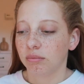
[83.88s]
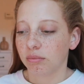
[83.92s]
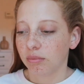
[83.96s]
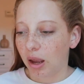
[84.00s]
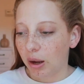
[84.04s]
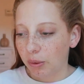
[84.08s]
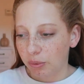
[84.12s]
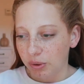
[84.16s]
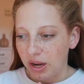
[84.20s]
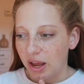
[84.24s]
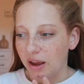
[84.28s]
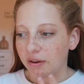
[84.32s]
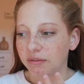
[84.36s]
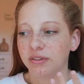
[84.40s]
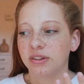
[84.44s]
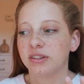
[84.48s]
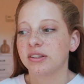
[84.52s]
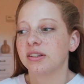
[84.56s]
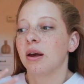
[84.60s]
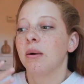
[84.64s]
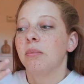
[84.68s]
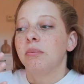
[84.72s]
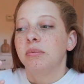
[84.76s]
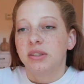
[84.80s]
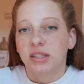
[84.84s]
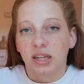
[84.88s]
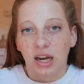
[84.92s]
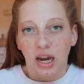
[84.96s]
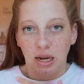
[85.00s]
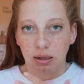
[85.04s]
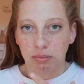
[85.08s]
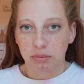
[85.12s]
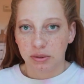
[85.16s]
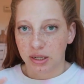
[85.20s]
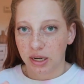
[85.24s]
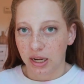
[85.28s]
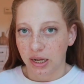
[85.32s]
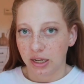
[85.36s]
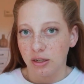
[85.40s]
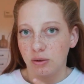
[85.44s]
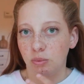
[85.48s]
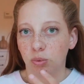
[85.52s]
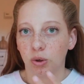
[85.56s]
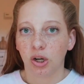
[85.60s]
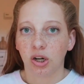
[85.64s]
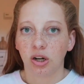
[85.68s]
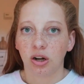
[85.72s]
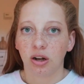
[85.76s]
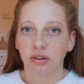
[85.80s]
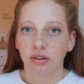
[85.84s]
I would have some time that I could
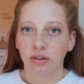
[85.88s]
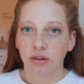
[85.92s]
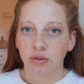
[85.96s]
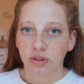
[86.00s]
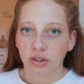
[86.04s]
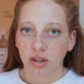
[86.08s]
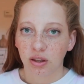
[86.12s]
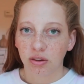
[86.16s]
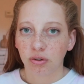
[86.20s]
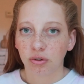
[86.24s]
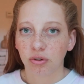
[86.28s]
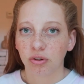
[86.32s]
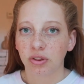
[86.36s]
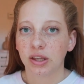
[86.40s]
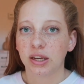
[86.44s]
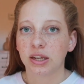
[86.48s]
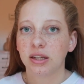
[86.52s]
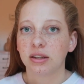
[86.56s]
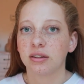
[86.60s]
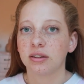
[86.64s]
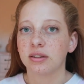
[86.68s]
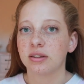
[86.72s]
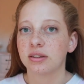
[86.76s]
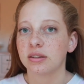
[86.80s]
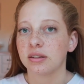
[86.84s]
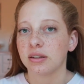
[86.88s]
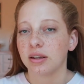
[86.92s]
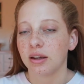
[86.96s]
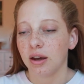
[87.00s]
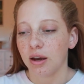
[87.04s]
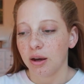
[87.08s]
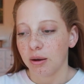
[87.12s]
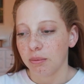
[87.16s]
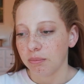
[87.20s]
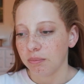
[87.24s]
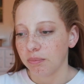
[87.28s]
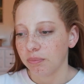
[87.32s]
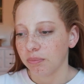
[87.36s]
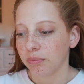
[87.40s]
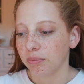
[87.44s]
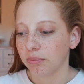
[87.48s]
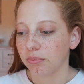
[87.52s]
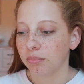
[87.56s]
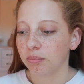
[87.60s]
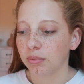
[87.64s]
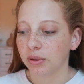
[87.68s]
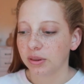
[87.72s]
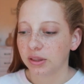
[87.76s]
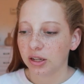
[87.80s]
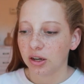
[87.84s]
work on those other things. Um,
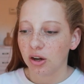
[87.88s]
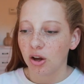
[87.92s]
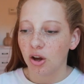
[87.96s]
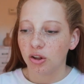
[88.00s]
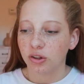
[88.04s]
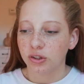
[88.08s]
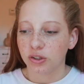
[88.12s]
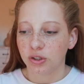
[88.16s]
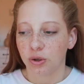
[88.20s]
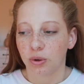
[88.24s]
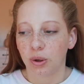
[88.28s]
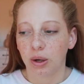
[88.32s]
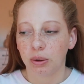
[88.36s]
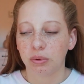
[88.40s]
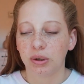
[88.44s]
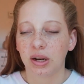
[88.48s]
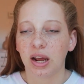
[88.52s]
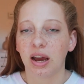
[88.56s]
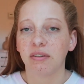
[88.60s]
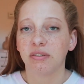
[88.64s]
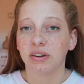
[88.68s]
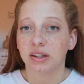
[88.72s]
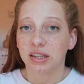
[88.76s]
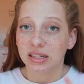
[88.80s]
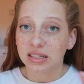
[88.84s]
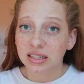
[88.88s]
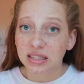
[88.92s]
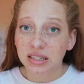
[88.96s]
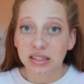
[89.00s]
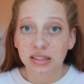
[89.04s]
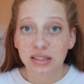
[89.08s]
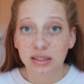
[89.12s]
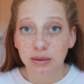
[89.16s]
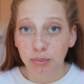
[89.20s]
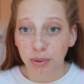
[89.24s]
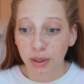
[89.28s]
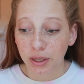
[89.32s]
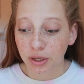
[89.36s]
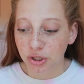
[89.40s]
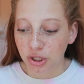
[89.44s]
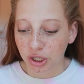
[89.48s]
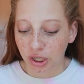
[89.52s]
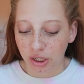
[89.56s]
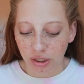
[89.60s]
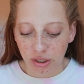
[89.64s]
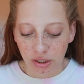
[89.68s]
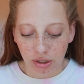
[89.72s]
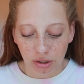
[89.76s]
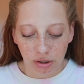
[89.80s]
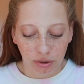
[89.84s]
but then also I would have a consistent
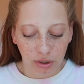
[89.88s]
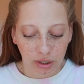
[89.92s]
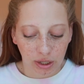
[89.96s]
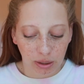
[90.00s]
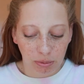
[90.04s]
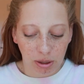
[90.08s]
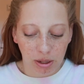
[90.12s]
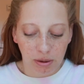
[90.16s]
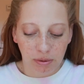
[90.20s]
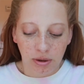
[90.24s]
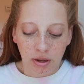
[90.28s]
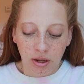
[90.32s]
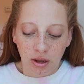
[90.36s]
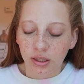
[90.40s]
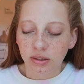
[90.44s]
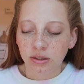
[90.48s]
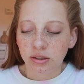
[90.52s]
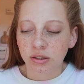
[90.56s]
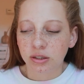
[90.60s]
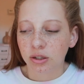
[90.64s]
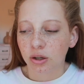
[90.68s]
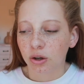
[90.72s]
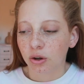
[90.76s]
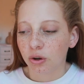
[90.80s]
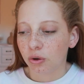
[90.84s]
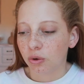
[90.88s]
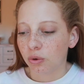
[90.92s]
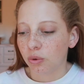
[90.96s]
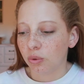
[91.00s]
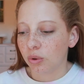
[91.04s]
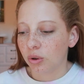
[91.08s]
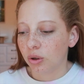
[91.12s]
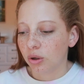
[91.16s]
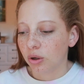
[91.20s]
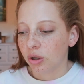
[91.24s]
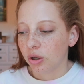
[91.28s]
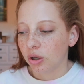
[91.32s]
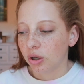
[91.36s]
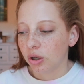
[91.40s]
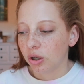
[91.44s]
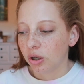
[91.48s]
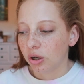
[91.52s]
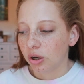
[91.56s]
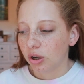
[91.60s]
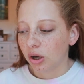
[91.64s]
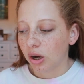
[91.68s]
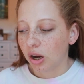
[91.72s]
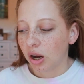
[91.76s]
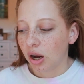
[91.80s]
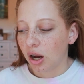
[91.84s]
paycheck, you know what I mean? And so
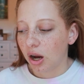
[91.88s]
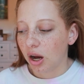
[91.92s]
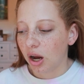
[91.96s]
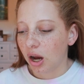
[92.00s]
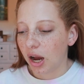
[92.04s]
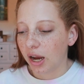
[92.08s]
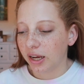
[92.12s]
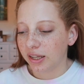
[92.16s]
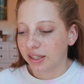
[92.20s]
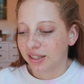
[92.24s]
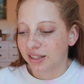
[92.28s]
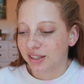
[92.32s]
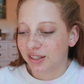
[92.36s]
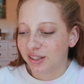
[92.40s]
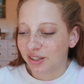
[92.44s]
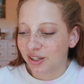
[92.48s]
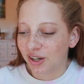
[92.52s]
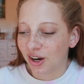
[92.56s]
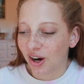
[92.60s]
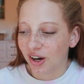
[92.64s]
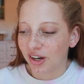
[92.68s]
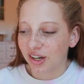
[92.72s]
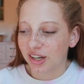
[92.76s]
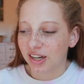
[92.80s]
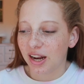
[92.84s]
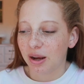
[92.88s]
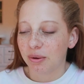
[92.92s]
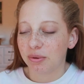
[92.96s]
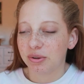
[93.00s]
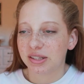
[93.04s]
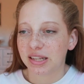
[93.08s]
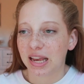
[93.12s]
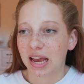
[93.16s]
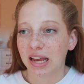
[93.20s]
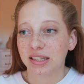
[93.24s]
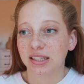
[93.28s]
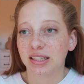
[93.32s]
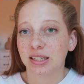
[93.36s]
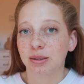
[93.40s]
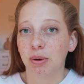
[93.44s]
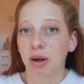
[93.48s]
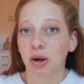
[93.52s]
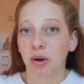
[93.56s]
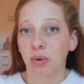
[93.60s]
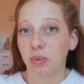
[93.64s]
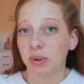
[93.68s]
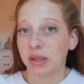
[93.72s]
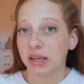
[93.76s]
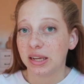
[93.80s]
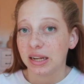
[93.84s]
I started, I was asked
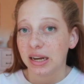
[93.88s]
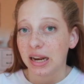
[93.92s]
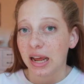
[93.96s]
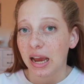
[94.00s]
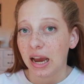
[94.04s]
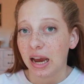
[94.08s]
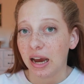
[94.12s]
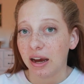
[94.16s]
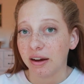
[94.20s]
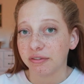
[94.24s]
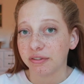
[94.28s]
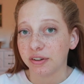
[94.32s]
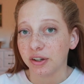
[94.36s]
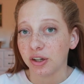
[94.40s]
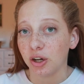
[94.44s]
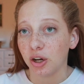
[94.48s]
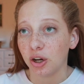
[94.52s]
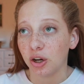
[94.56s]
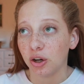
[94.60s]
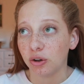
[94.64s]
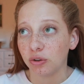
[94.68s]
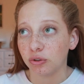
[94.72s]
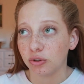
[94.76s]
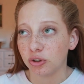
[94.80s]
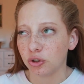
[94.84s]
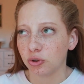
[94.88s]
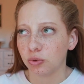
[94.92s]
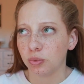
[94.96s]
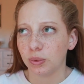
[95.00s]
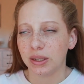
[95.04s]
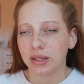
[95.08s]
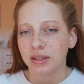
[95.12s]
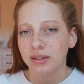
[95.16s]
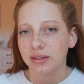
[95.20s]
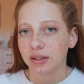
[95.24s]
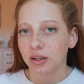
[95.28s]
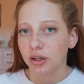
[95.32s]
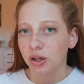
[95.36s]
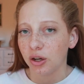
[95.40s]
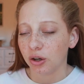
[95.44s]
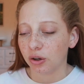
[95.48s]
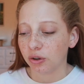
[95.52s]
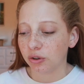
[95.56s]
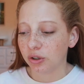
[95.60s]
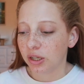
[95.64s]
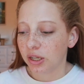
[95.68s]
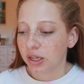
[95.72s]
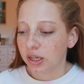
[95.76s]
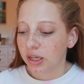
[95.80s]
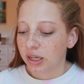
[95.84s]
about a week and a half ago, two weeks
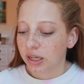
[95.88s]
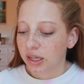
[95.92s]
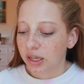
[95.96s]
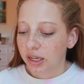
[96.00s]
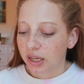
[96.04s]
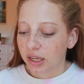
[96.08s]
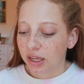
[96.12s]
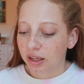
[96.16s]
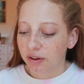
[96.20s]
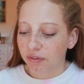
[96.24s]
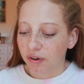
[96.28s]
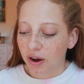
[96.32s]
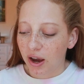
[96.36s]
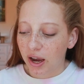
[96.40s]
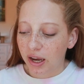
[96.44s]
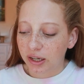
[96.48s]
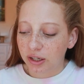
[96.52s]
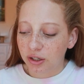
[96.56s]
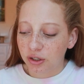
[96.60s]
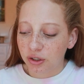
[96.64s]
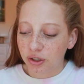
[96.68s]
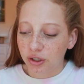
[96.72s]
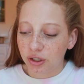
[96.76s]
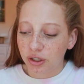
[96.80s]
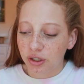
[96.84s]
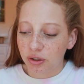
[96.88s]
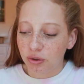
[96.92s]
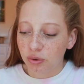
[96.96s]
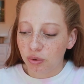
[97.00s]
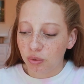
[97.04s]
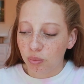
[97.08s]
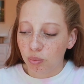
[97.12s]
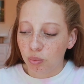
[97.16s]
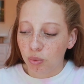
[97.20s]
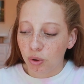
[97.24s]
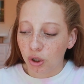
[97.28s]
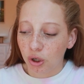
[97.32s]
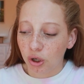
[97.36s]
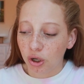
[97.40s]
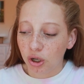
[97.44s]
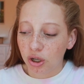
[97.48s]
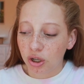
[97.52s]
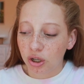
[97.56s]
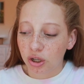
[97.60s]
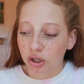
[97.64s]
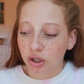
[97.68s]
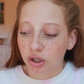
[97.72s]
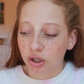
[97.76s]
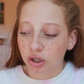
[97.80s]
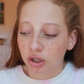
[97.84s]
ago, if I could
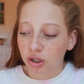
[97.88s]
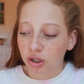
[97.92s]
work